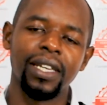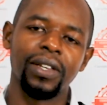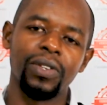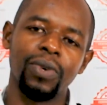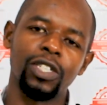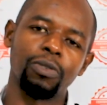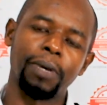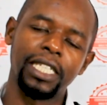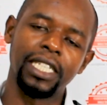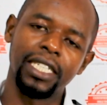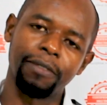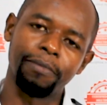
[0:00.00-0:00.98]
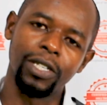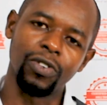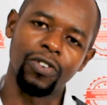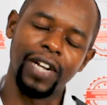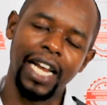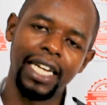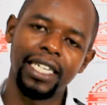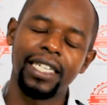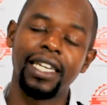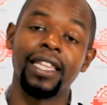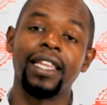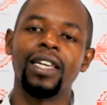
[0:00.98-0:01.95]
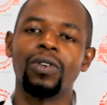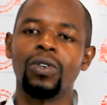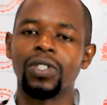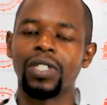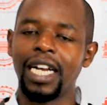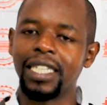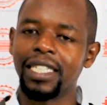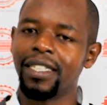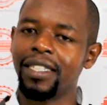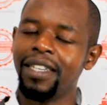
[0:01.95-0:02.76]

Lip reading: You want to purchase a piece of land and then construct